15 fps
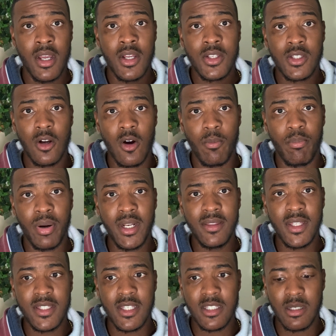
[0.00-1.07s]
So putting
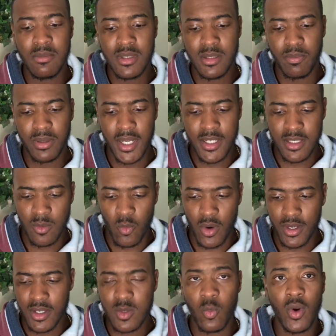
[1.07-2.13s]
the systems in place and
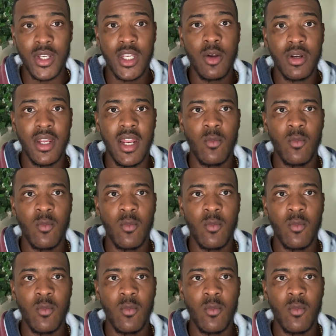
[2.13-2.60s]
working as one unit.